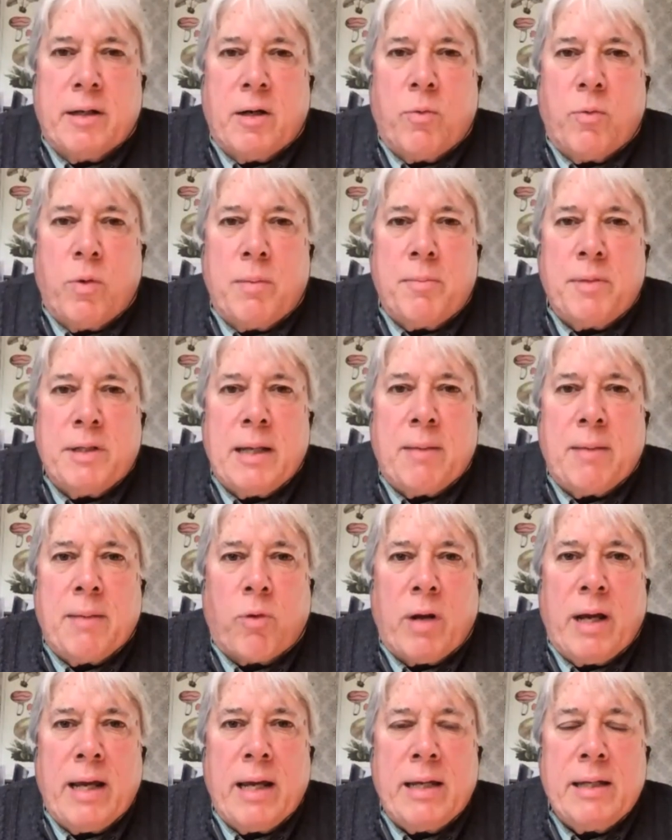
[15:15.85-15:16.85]
a woman named
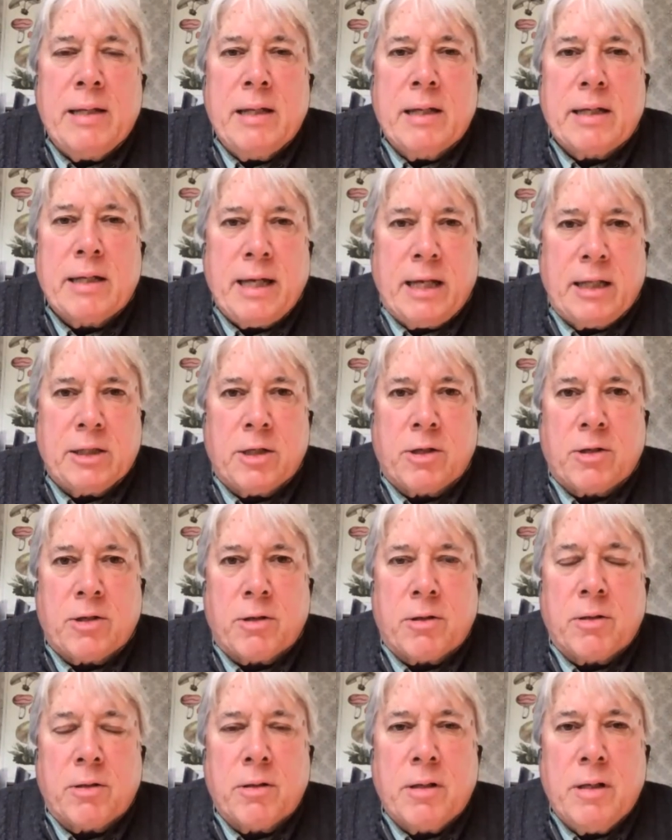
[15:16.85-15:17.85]
ray
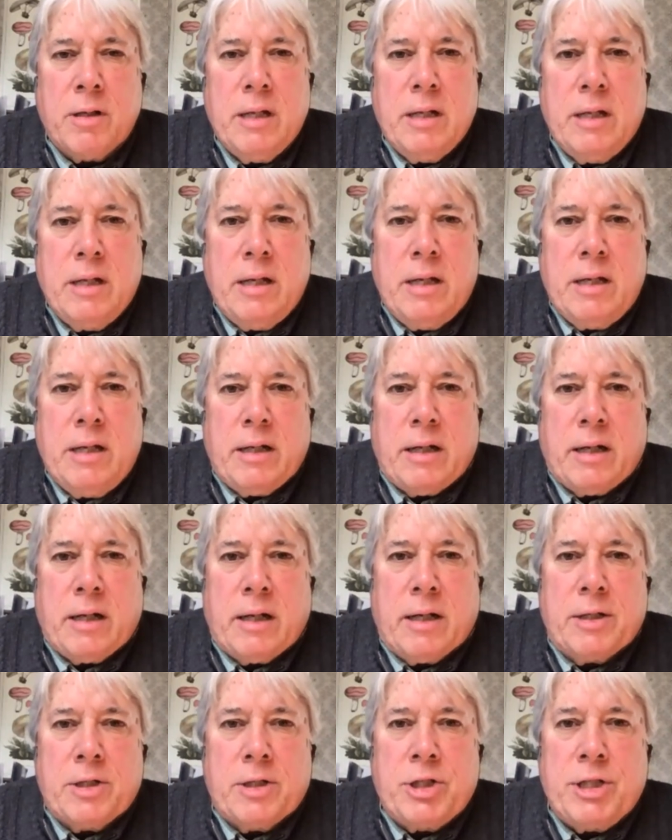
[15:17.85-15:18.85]
kelleher
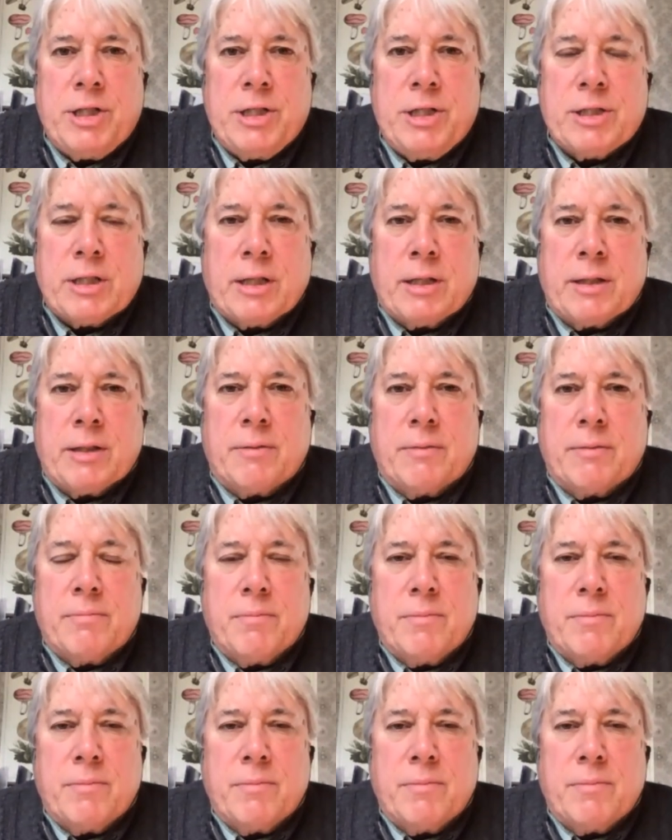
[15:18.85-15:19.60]
uh, she's a uh,